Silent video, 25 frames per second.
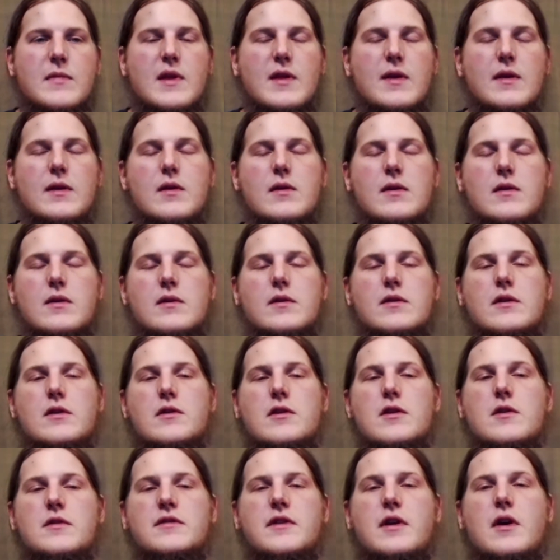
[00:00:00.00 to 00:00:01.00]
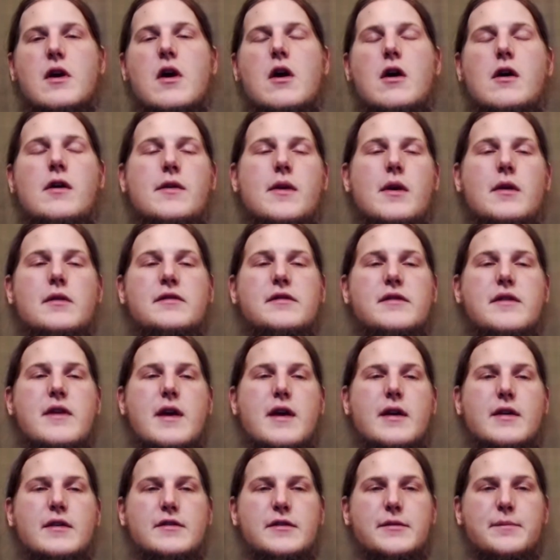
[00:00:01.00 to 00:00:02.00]
You're using all those
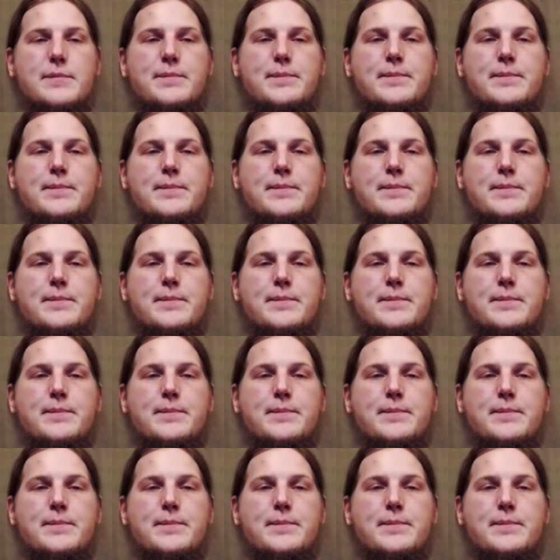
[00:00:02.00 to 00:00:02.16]
things.